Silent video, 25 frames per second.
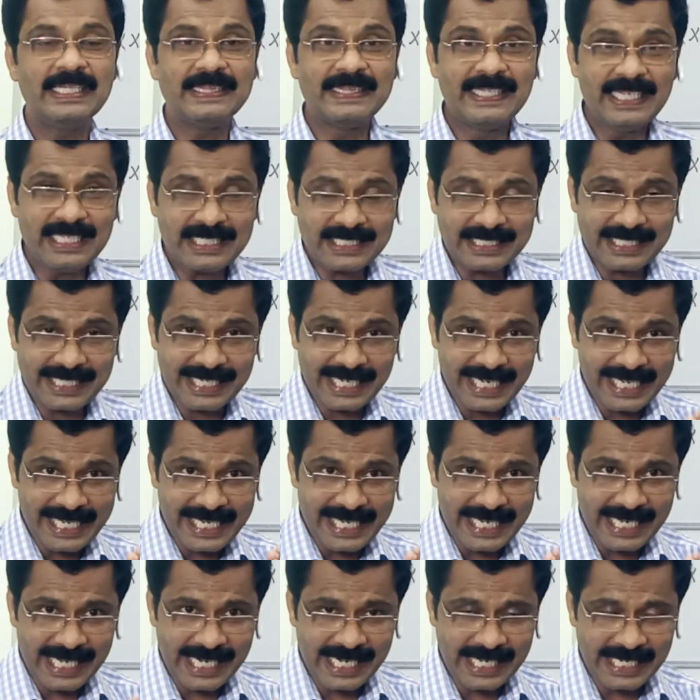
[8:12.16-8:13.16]
This
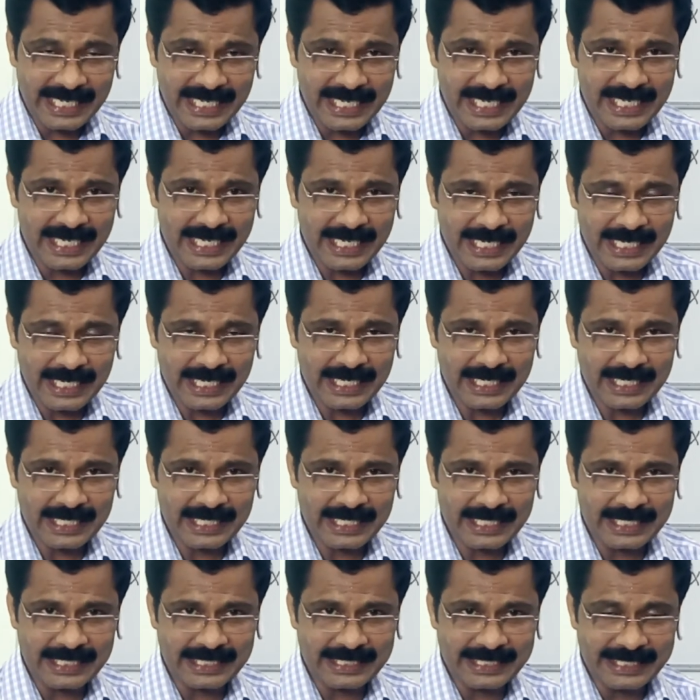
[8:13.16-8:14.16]
clearly
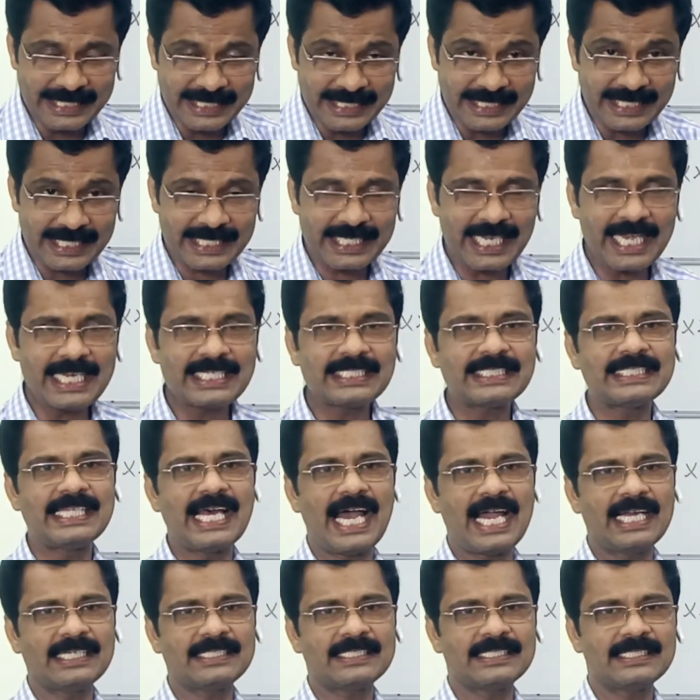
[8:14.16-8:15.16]
indicates
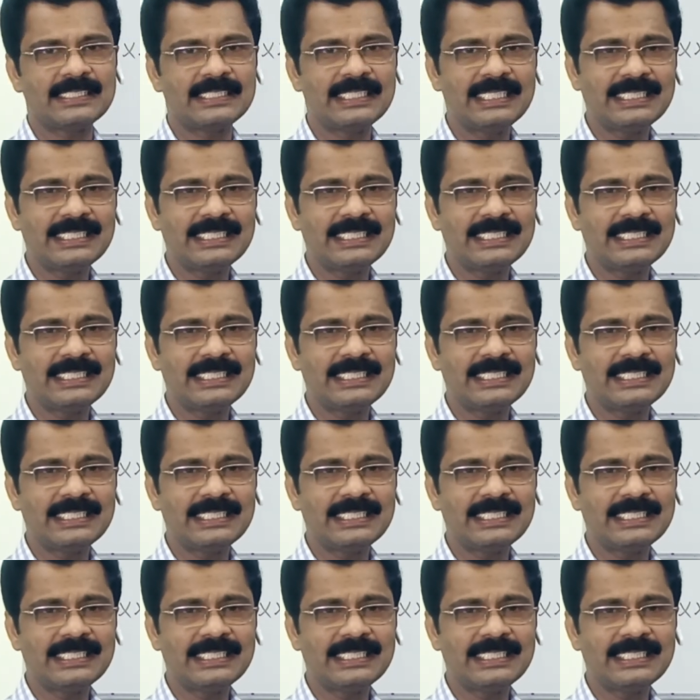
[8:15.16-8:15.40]
that,